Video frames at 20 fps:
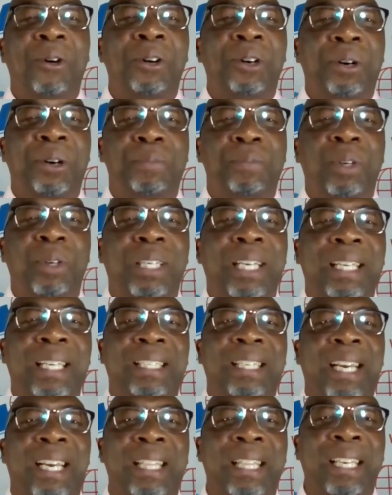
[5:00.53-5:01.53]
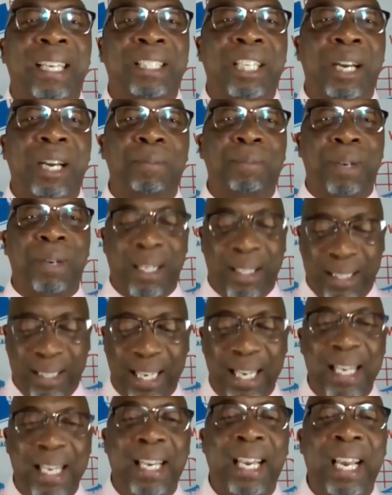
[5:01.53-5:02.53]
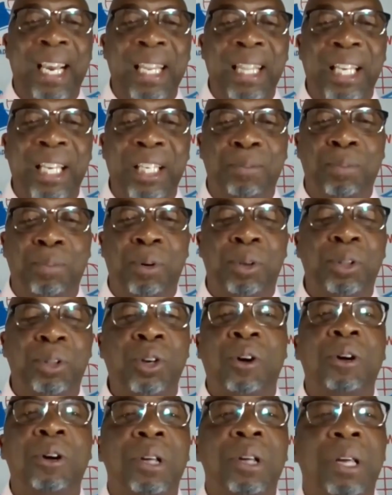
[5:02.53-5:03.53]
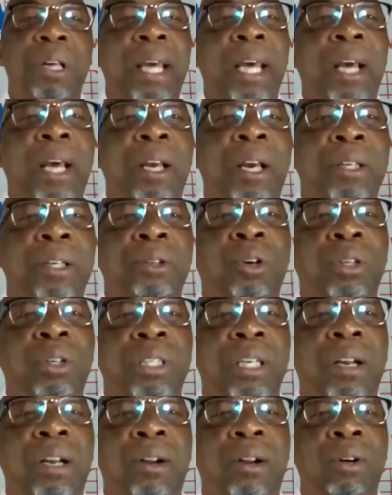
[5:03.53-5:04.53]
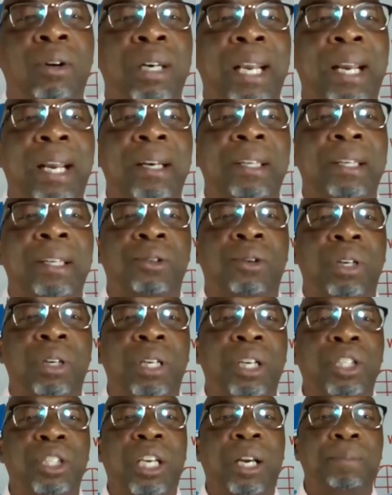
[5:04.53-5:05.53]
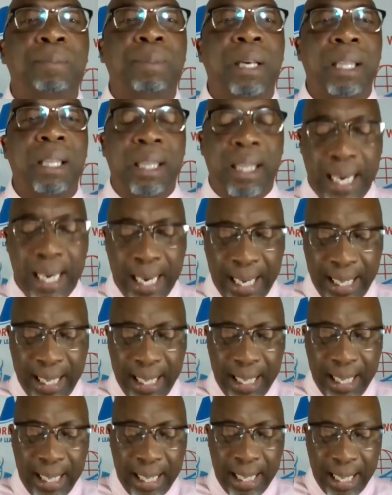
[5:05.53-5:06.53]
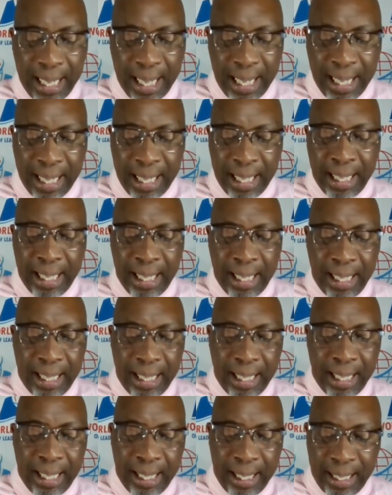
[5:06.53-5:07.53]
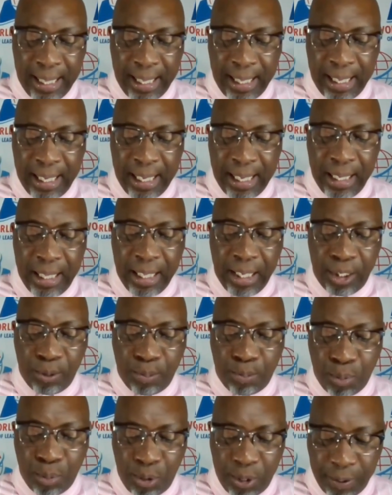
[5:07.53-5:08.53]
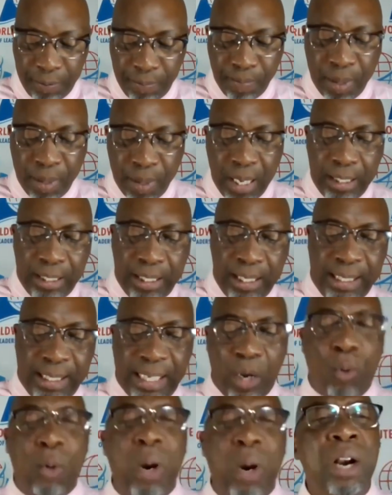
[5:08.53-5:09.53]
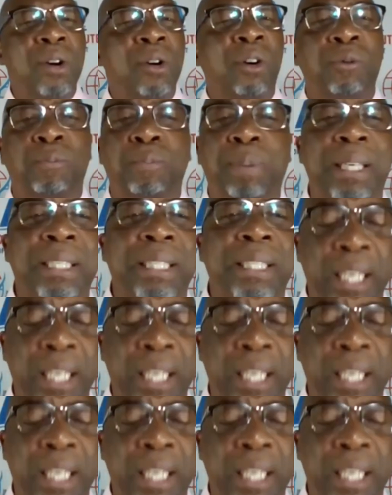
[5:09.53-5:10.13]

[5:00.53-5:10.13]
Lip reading: contributed the chapters in this book. So Dr. Claudelle has got a chapter there in this book. She's a well-known